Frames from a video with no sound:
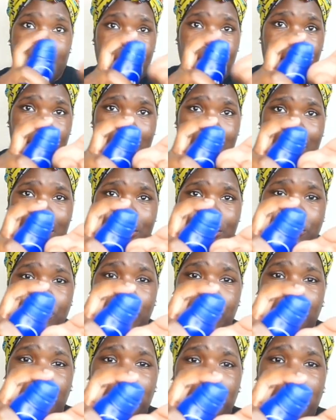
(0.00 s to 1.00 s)
And
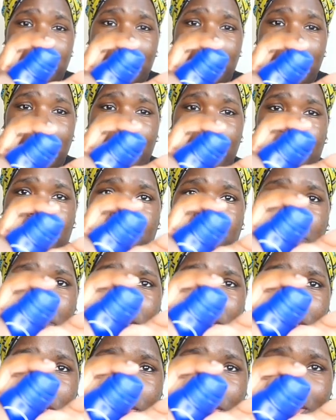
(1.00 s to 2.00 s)
let
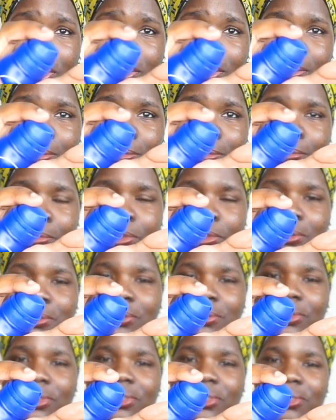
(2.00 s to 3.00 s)
me,
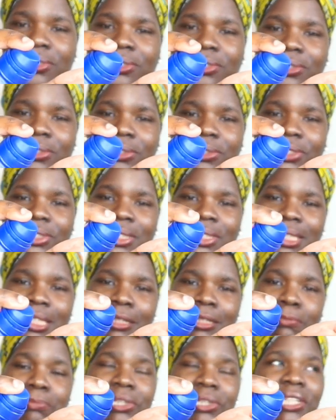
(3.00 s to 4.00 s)
oh Lord,
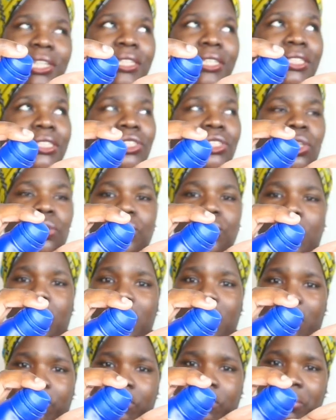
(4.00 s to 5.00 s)
please don't go
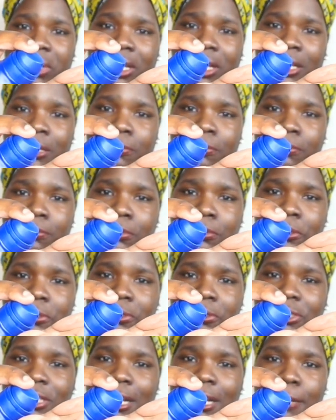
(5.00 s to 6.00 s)
everywhere
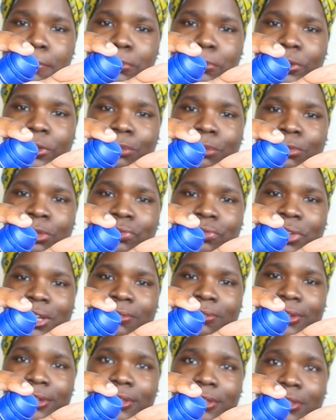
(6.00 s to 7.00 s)
because I'm not in mood for
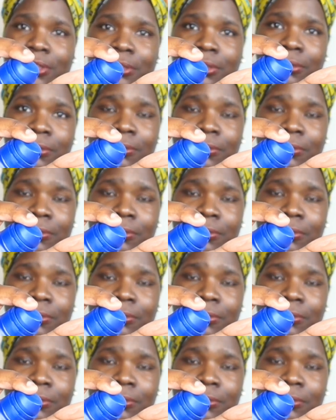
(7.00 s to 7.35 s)
that right now.